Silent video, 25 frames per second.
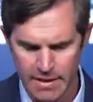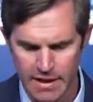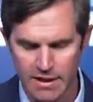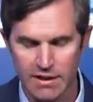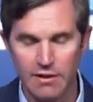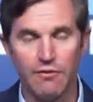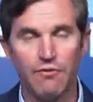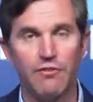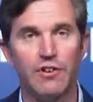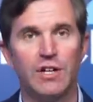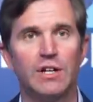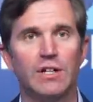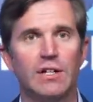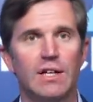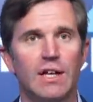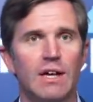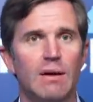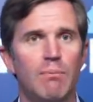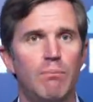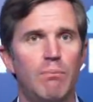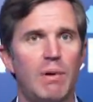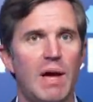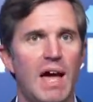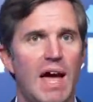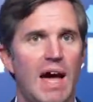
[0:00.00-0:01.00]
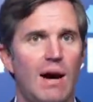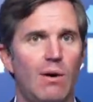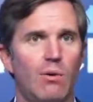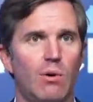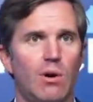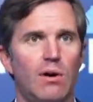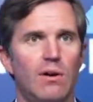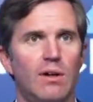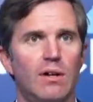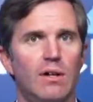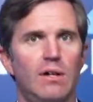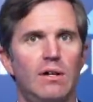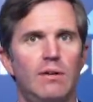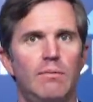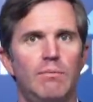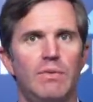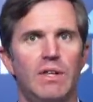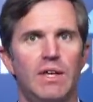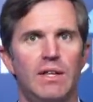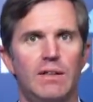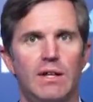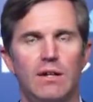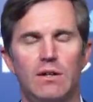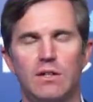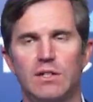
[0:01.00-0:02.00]
and to feel empowered
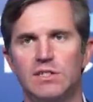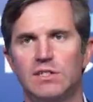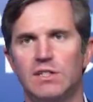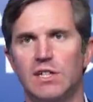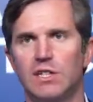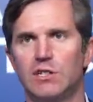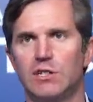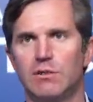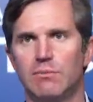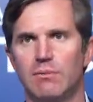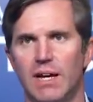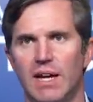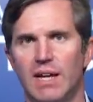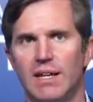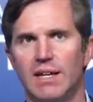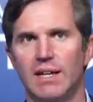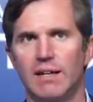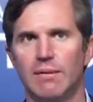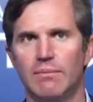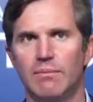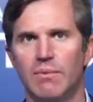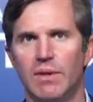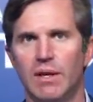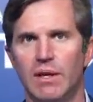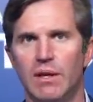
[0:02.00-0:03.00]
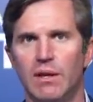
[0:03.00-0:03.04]
in their decision-making.